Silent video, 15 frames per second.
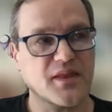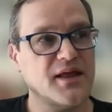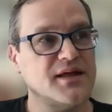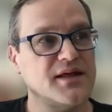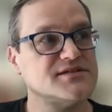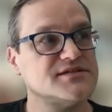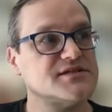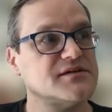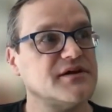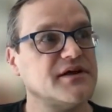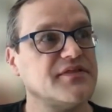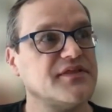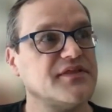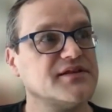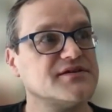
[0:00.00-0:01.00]
And so I
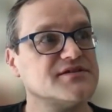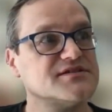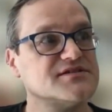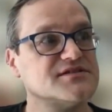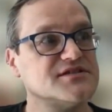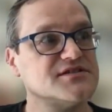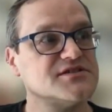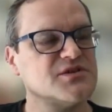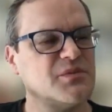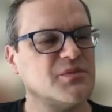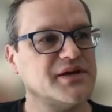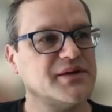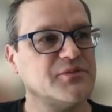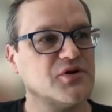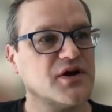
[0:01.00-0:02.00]
think there's just so
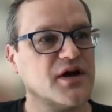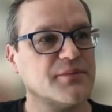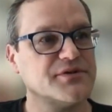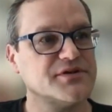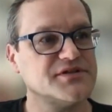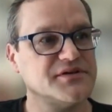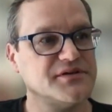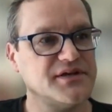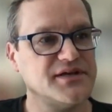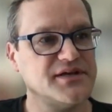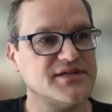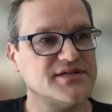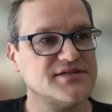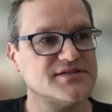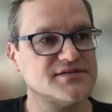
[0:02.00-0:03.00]
many more
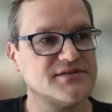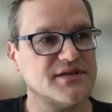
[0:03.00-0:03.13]
opportunities